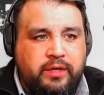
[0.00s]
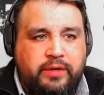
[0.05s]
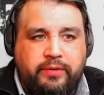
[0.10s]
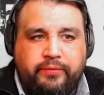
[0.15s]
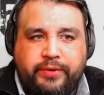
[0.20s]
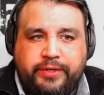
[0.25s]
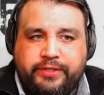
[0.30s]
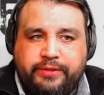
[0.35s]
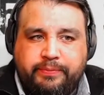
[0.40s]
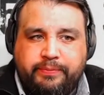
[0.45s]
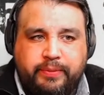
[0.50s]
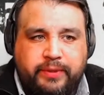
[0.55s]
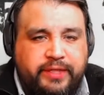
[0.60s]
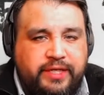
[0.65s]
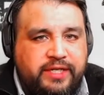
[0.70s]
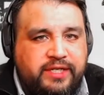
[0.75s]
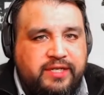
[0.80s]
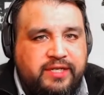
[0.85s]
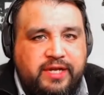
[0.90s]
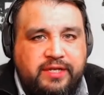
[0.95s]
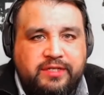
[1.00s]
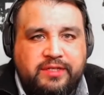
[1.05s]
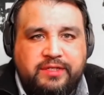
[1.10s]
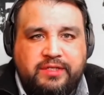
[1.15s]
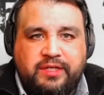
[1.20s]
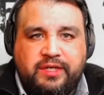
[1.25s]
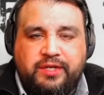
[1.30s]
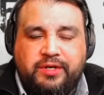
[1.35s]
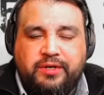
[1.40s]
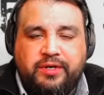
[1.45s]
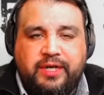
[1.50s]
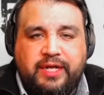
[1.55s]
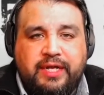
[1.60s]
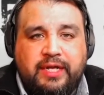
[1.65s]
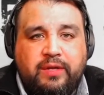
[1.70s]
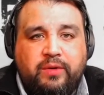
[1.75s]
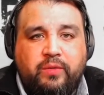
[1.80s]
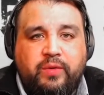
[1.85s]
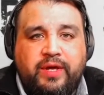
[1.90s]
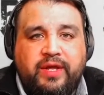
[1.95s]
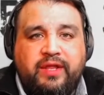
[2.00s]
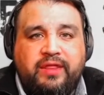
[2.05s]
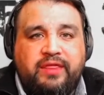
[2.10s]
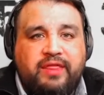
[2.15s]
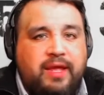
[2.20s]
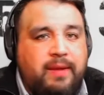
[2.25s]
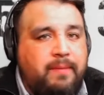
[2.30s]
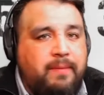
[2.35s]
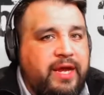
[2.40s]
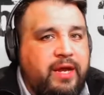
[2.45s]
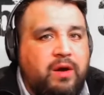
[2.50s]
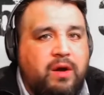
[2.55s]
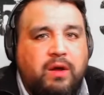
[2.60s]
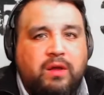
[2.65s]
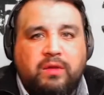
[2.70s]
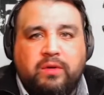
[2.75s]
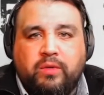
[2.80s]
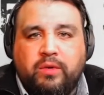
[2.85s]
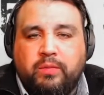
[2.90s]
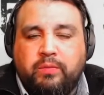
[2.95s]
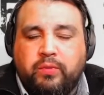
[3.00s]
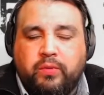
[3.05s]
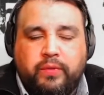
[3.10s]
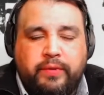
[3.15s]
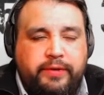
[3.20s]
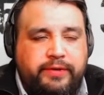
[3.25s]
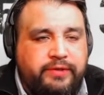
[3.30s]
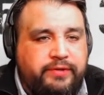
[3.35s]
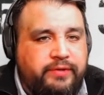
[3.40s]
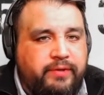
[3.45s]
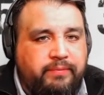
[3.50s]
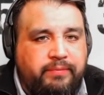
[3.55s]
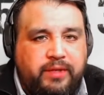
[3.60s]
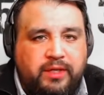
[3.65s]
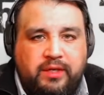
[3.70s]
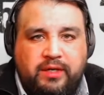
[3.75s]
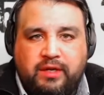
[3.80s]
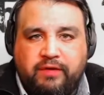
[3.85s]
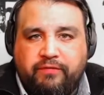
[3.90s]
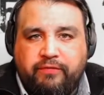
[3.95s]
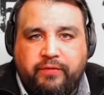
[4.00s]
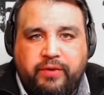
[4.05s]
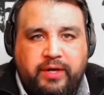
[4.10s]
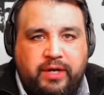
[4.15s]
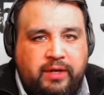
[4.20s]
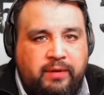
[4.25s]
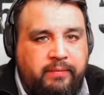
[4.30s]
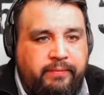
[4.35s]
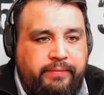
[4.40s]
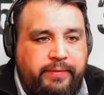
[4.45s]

which police agency you're dealing with, they may call the report something different.